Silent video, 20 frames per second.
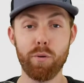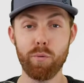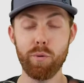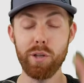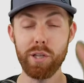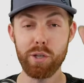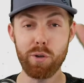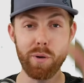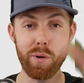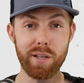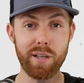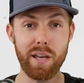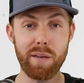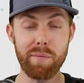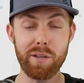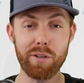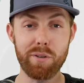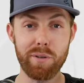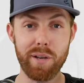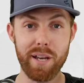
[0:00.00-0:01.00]
Really quick,
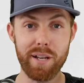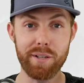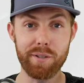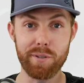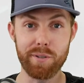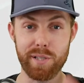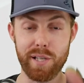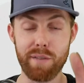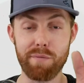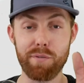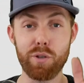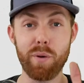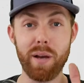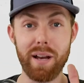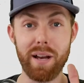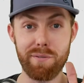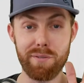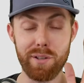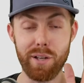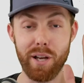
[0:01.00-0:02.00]
gaming creators, if you
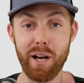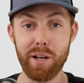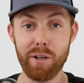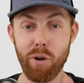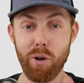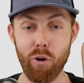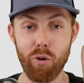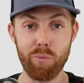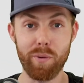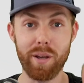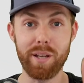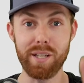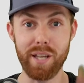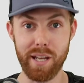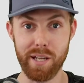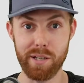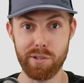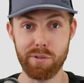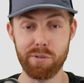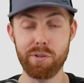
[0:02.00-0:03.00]
have not already
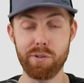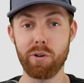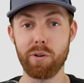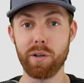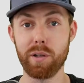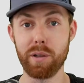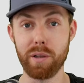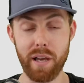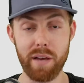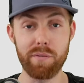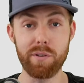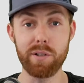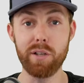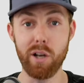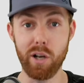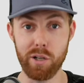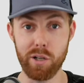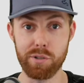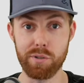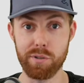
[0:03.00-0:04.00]
entered our
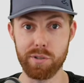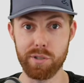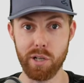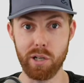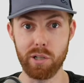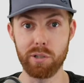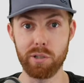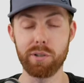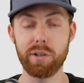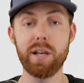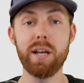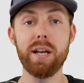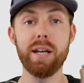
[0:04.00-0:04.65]
$1,100